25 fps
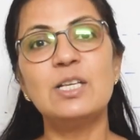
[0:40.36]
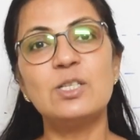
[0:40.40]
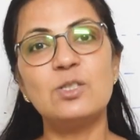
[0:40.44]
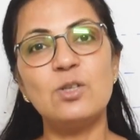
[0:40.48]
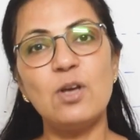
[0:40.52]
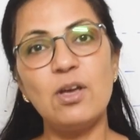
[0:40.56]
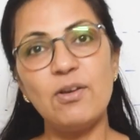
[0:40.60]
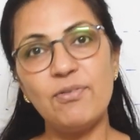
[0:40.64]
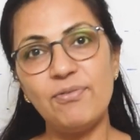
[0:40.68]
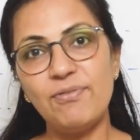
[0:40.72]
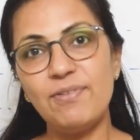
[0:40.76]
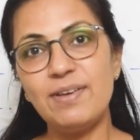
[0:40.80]

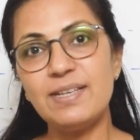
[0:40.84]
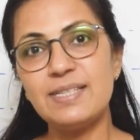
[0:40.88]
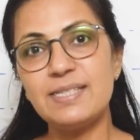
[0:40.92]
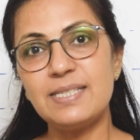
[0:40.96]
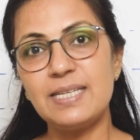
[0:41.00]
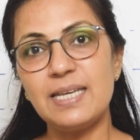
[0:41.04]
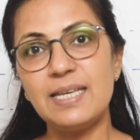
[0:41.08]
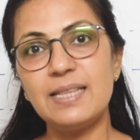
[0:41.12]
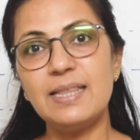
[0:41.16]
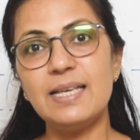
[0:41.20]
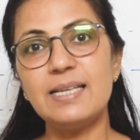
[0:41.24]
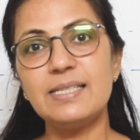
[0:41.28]
So if we
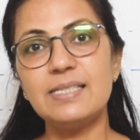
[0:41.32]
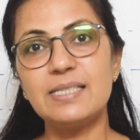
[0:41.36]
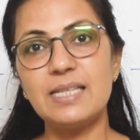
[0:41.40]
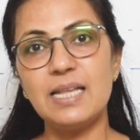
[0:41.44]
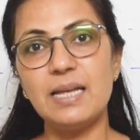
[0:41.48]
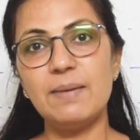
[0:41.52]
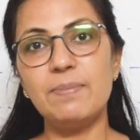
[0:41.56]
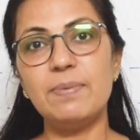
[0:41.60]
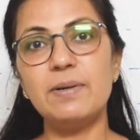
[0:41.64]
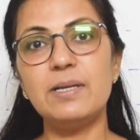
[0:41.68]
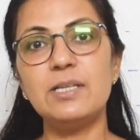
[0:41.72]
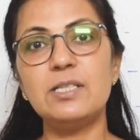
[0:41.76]
see the
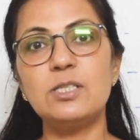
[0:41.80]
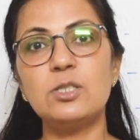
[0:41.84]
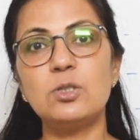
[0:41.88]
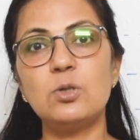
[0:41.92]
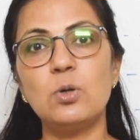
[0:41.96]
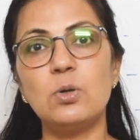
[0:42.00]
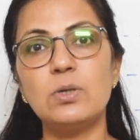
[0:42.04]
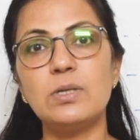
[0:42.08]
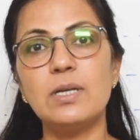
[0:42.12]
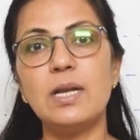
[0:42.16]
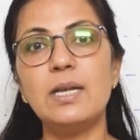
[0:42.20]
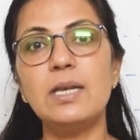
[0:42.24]
syllabus,
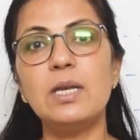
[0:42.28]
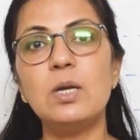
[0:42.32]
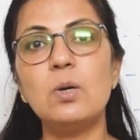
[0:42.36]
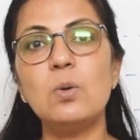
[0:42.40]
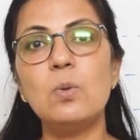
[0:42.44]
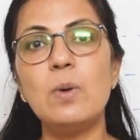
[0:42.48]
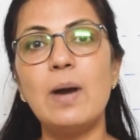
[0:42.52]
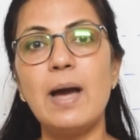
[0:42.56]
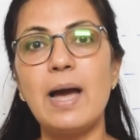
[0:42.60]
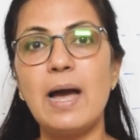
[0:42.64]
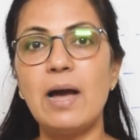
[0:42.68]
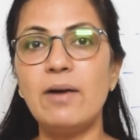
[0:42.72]
total
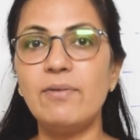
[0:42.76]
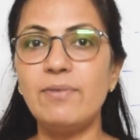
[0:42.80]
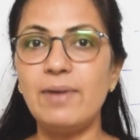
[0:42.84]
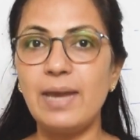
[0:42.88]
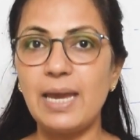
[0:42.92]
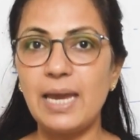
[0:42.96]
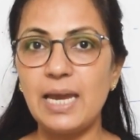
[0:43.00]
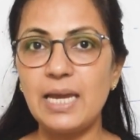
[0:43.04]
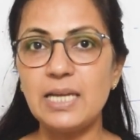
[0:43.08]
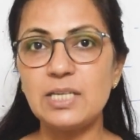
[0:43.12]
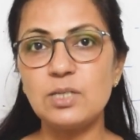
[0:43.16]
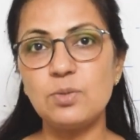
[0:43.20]
you have
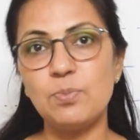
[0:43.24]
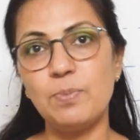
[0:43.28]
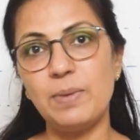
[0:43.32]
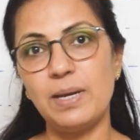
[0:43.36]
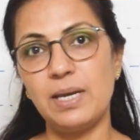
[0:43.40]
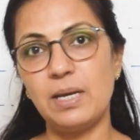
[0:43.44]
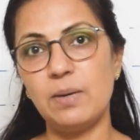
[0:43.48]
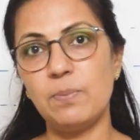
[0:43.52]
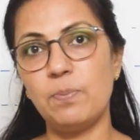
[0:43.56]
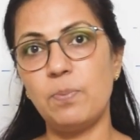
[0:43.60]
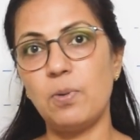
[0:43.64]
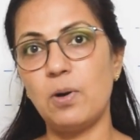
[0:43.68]
8
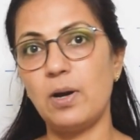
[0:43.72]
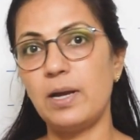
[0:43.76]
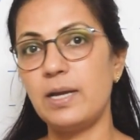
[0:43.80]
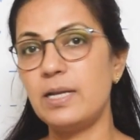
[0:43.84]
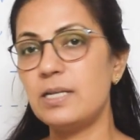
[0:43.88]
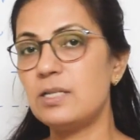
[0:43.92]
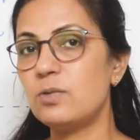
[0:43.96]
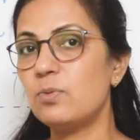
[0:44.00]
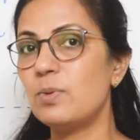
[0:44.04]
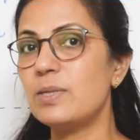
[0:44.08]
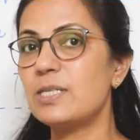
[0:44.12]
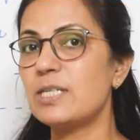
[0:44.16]
main
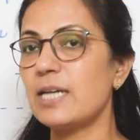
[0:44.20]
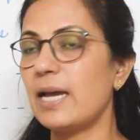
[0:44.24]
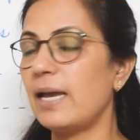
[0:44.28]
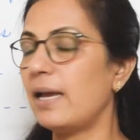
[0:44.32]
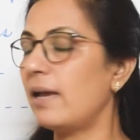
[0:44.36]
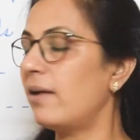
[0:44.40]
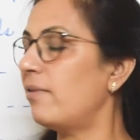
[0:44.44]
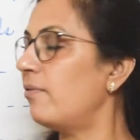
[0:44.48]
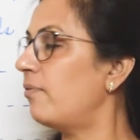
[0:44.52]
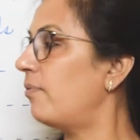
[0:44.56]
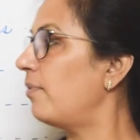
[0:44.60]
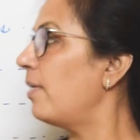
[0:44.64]
points which I
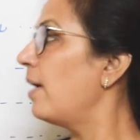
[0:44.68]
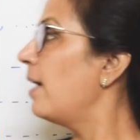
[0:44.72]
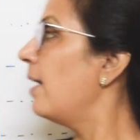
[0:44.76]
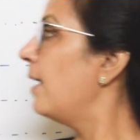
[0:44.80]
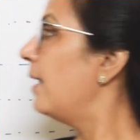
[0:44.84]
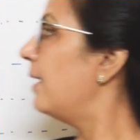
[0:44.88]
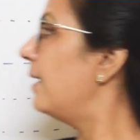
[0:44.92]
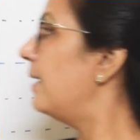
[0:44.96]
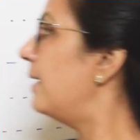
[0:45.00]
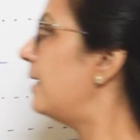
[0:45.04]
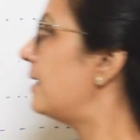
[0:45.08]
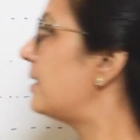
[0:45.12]
have
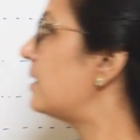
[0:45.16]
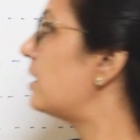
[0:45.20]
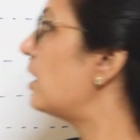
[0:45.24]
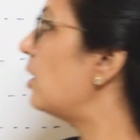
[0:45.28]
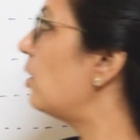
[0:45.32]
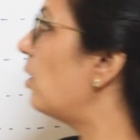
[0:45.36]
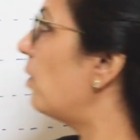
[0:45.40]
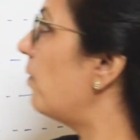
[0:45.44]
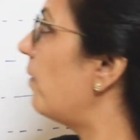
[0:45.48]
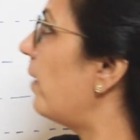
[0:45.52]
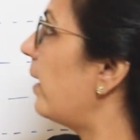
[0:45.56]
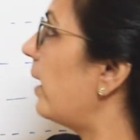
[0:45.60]
listed
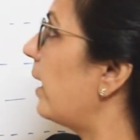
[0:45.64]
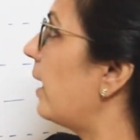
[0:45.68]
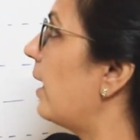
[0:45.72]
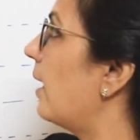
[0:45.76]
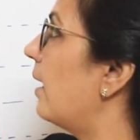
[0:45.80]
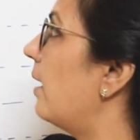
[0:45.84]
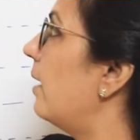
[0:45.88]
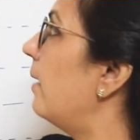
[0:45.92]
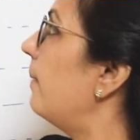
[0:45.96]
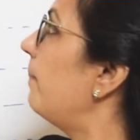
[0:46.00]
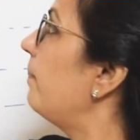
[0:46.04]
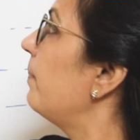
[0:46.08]
over
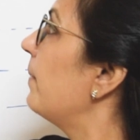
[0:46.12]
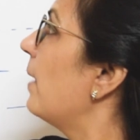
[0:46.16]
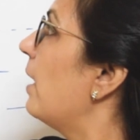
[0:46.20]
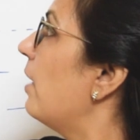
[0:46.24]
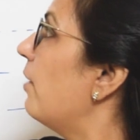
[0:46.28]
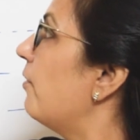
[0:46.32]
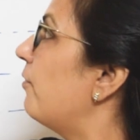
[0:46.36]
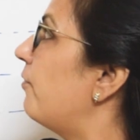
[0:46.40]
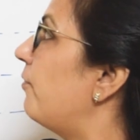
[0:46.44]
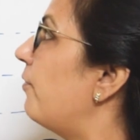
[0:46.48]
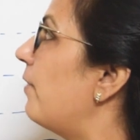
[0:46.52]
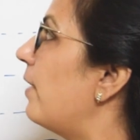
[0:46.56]
here.
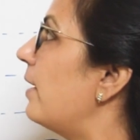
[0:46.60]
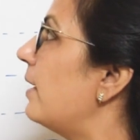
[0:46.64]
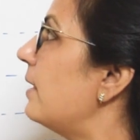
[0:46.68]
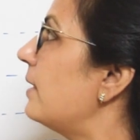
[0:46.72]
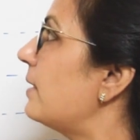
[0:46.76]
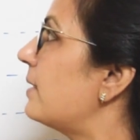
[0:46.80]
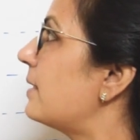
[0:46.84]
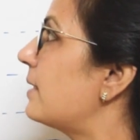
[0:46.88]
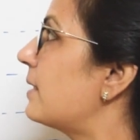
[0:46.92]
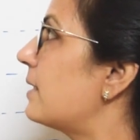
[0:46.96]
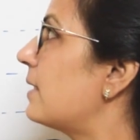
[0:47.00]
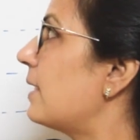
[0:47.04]

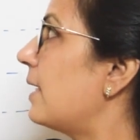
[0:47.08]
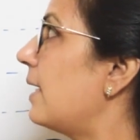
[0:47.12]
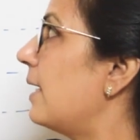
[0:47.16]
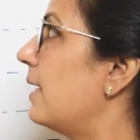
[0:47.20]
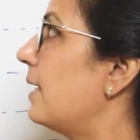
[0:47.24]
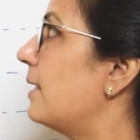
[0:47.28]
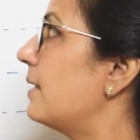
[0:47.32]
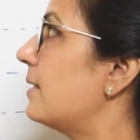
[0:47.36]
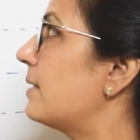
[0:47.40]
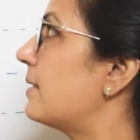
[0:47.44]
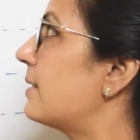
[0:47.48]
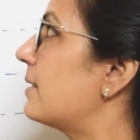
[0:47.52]
First
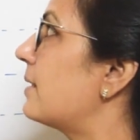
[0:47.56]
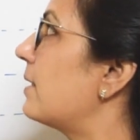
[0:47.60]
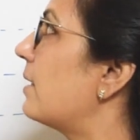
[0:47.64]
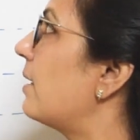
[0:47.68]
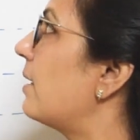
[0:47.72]
is